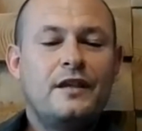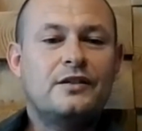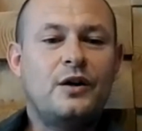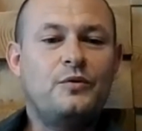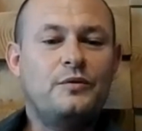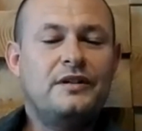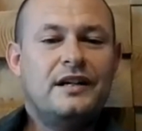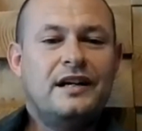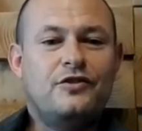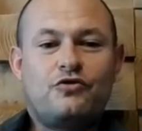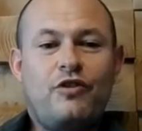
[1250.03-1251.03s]
So
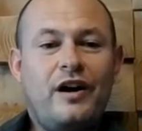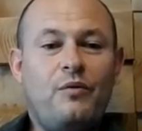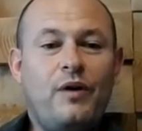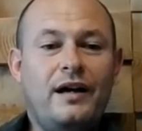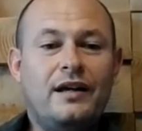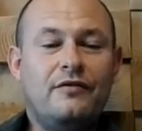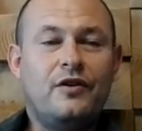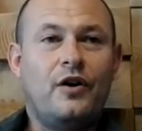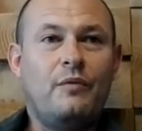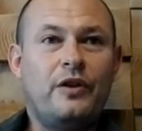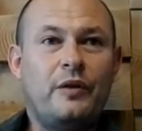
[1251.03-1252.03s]
straight away, you've
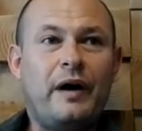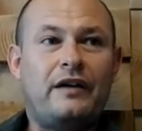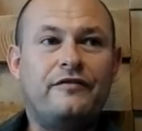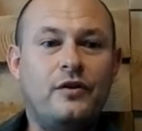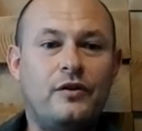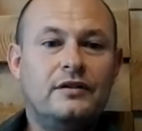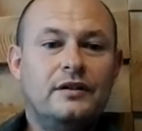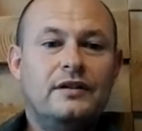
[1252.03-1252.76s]
got them on the back foot.